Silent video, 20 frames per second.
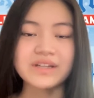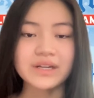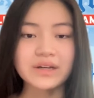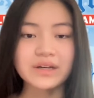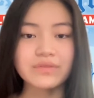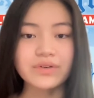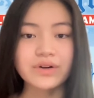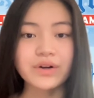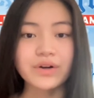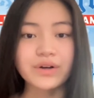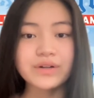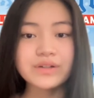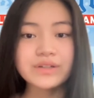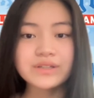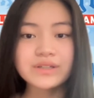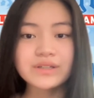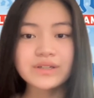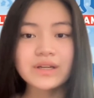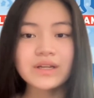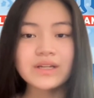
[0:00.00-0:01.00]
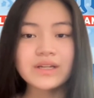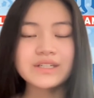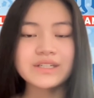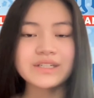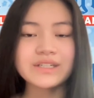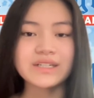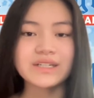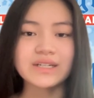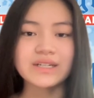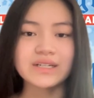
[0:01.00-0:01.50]
Jennifer Herdt.
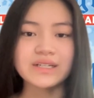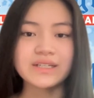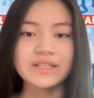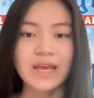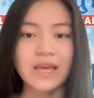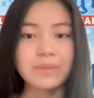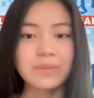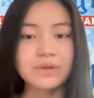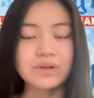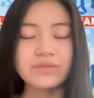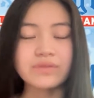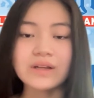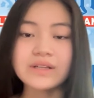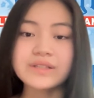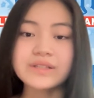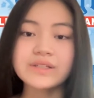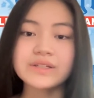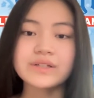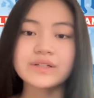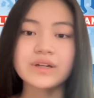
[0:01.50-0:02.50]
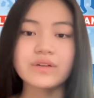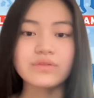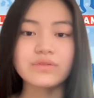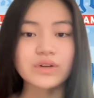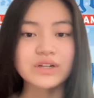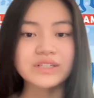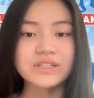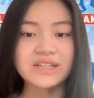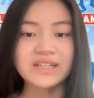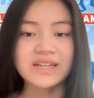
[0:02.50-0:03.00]
She is a professor of
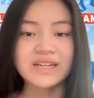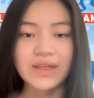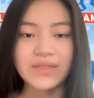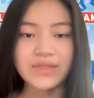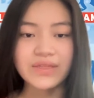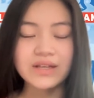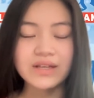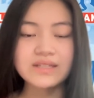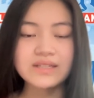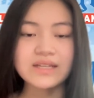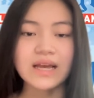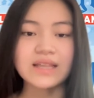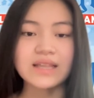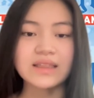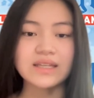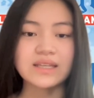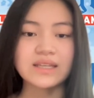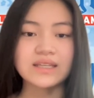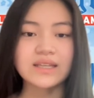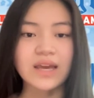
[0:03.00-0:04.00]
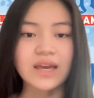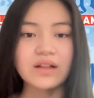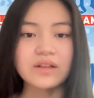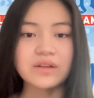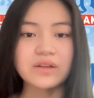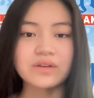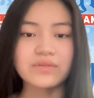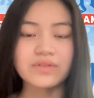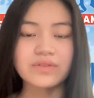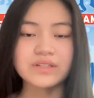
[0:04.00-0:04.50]
Christian ethics at the Yale
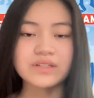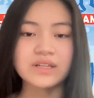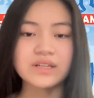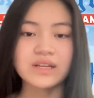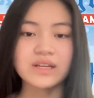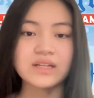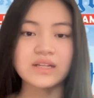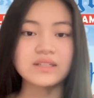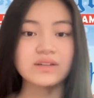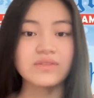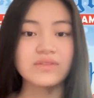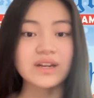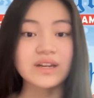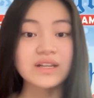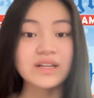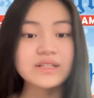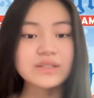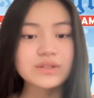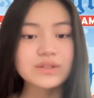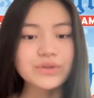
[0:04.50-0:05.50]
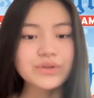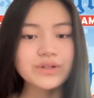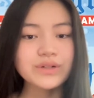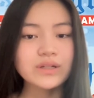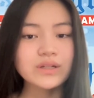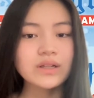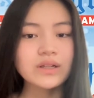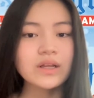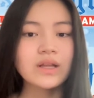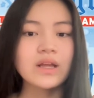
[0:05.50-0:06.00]
University Divinity School.
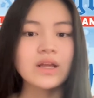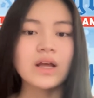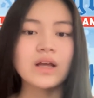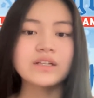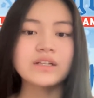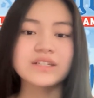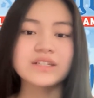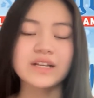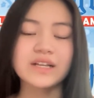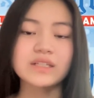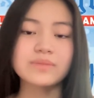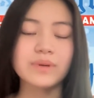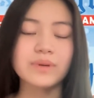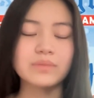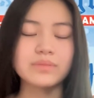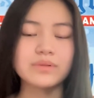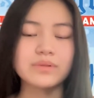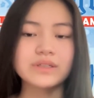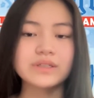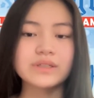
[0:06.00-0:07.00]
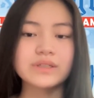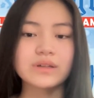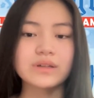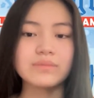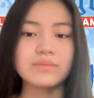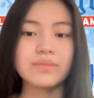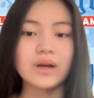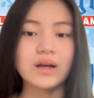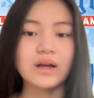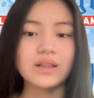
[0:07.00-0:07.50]
She has published
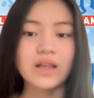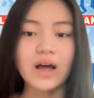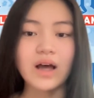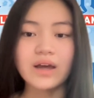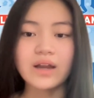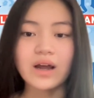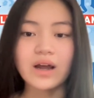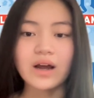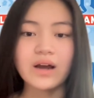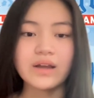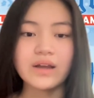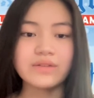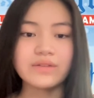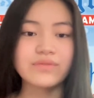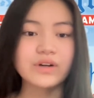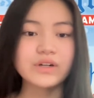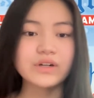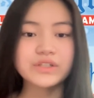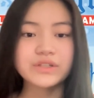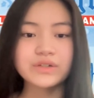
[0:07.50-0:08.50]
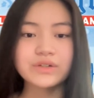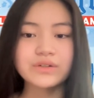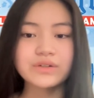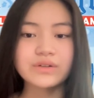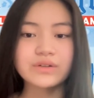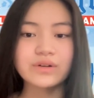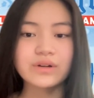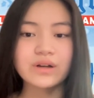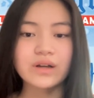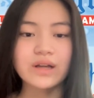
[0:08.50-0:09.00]
a lot on
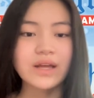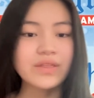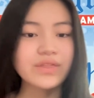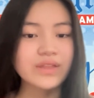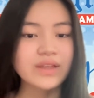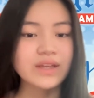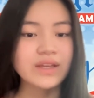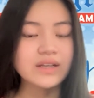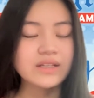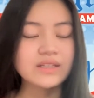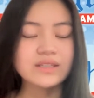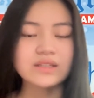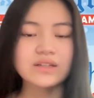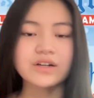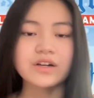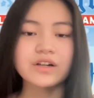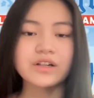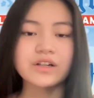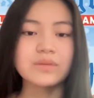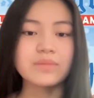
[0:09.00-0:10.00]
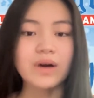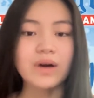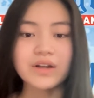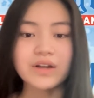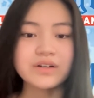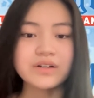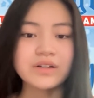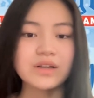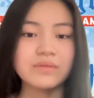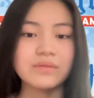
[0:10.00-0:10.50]
virtue, ethics, early
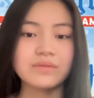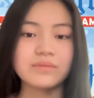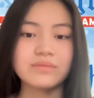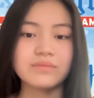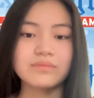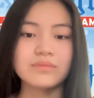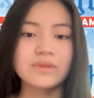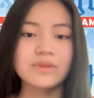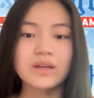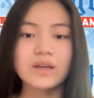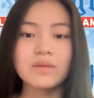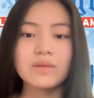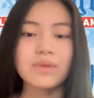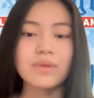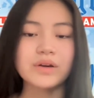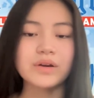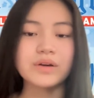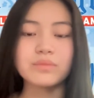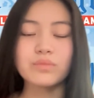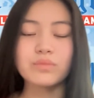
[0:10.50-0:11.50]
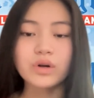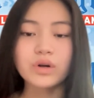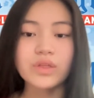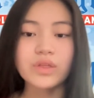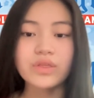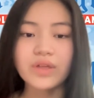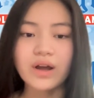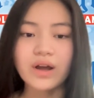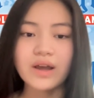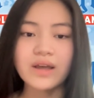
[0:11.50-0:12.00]
modern and modern moral
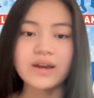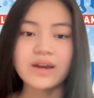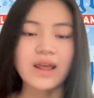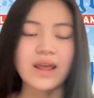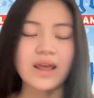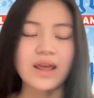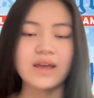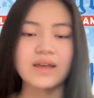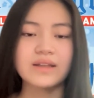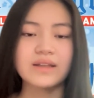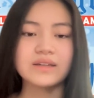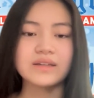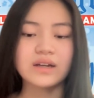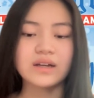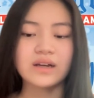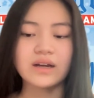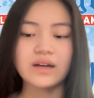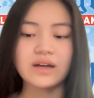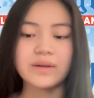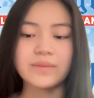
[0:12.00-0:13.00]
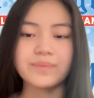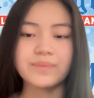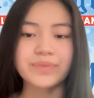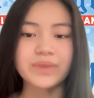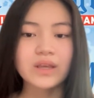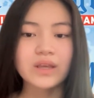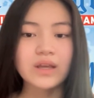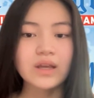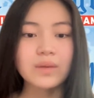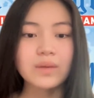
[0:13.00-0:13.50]
thought, and um,
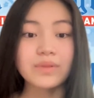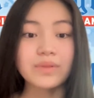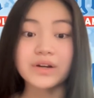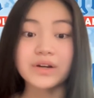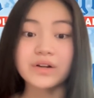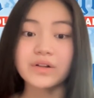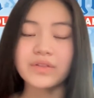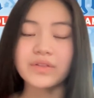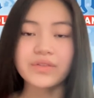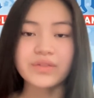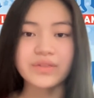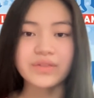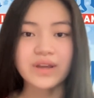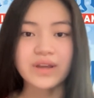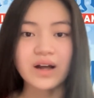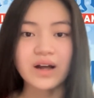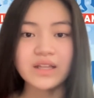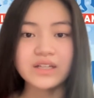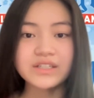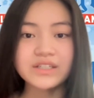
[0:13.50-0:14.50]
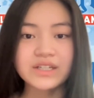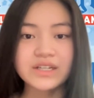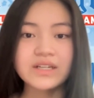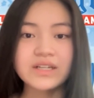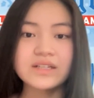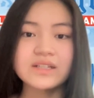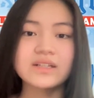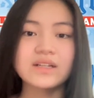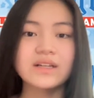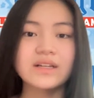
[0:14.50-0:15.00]
political
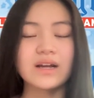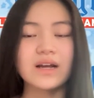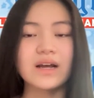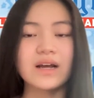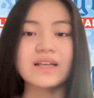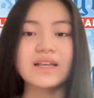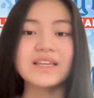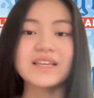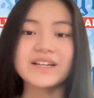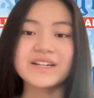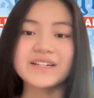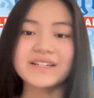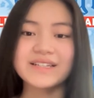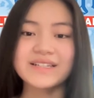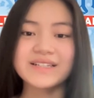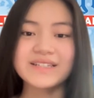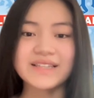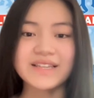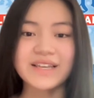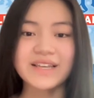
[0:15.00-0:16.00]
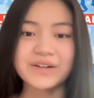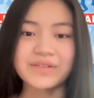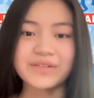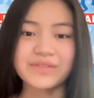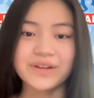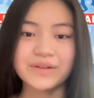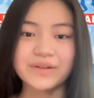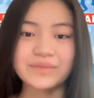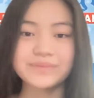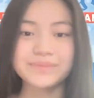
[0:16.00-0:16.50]
theology. Uh, here is the
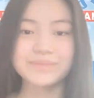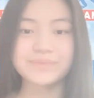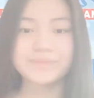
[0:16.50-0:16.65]
interview.